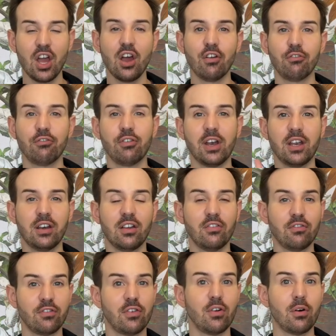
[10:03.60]
friend
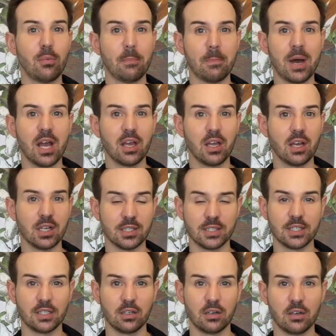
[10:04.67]
for my
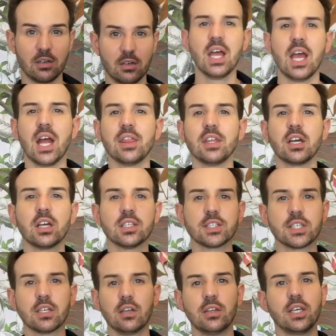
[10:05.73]
concealer. And the
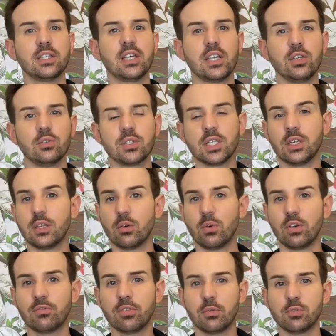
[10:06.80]
concealer that I use is the
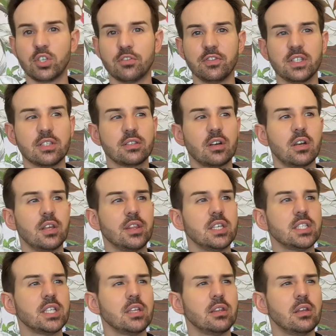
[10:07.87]
one from Jeffree Star.
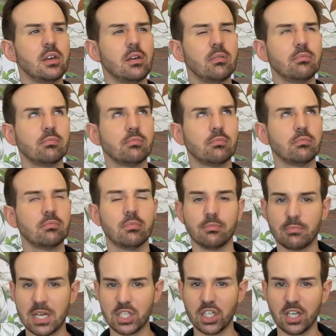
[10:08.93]
This is the
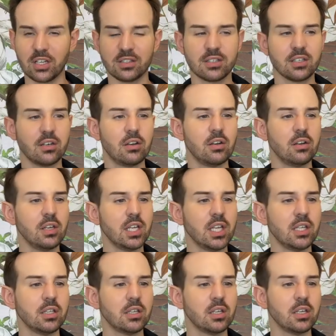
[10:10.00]
Magic Concealer
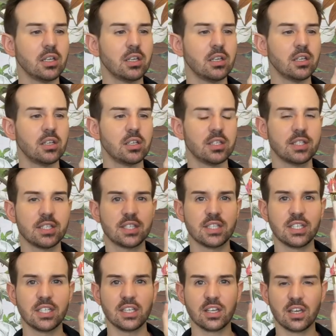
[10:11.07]
in
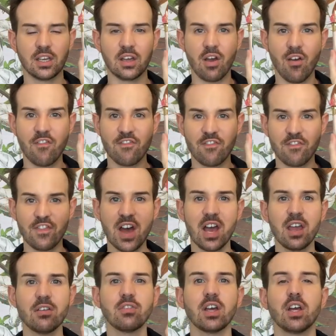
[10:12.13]
C5.
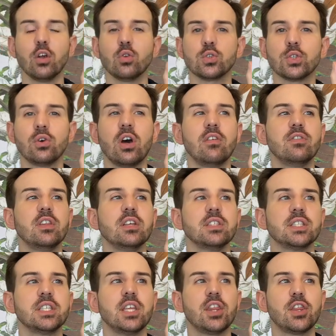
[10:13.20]
I also have the
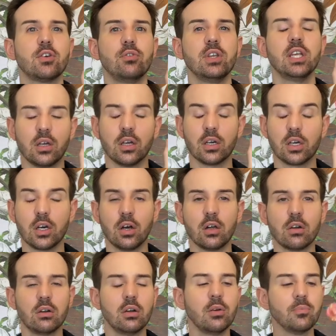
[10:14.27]
C3
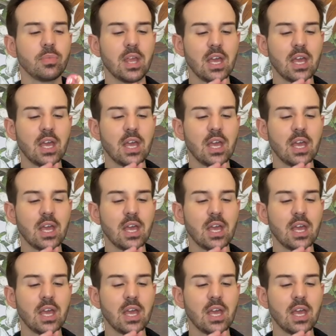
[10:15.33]
color.